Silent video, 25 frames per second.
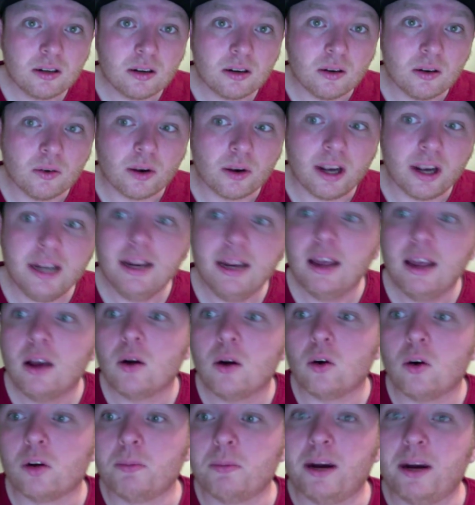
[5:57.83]
okay?
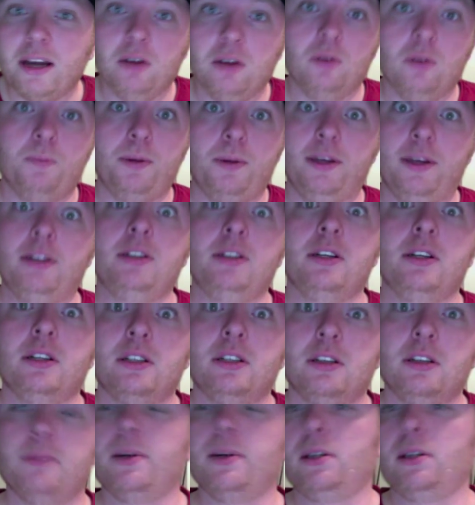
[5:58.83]
Or my
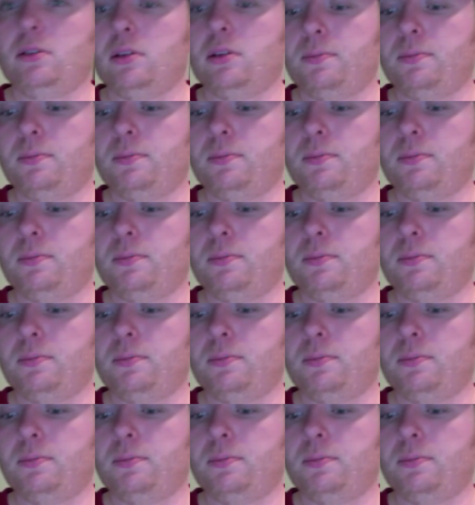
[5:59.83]
opinion about the